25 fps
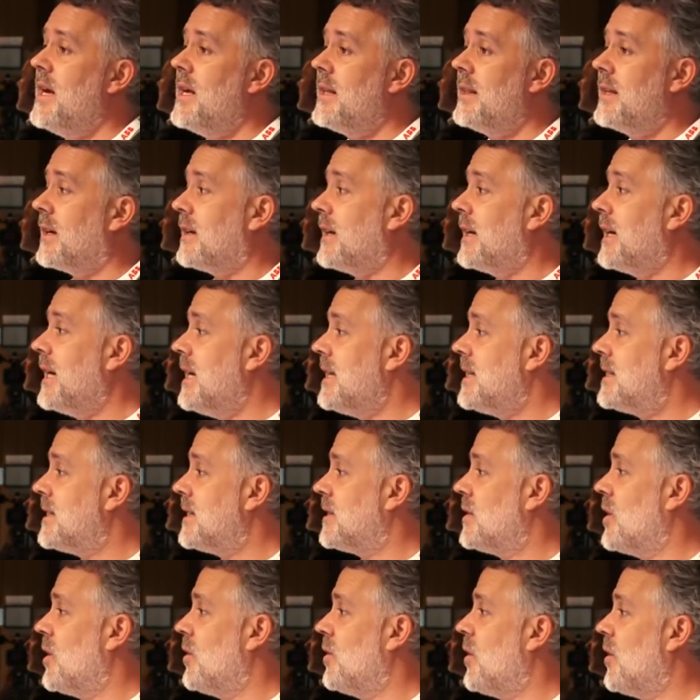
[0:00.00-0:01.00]
they are
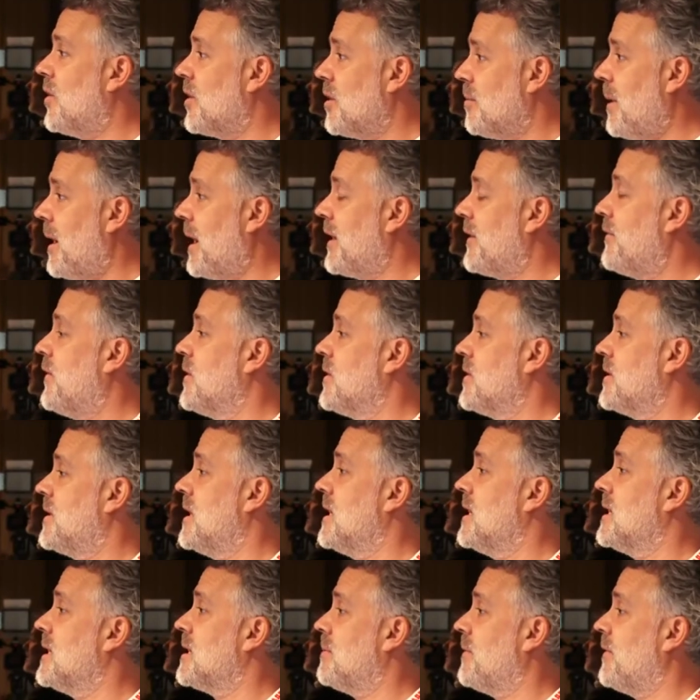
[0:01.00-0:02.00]
heated no longer by
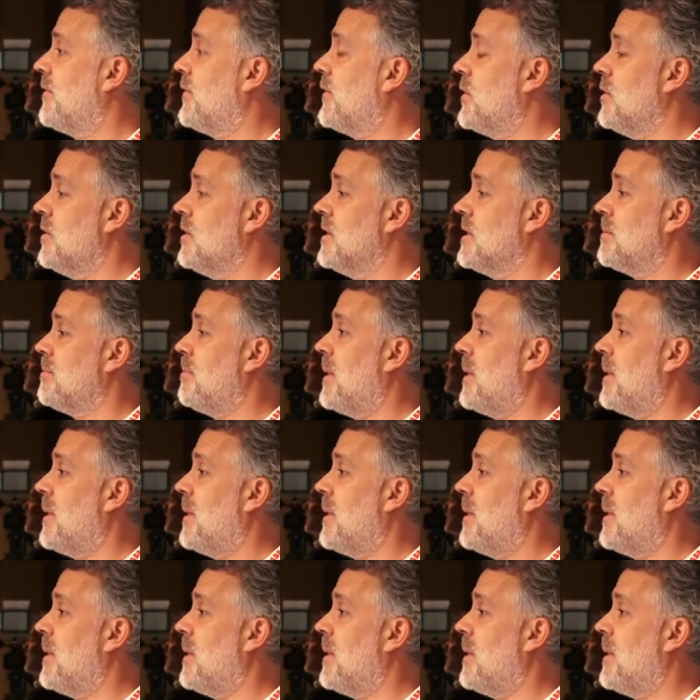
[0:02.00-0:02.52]
fossil fuels,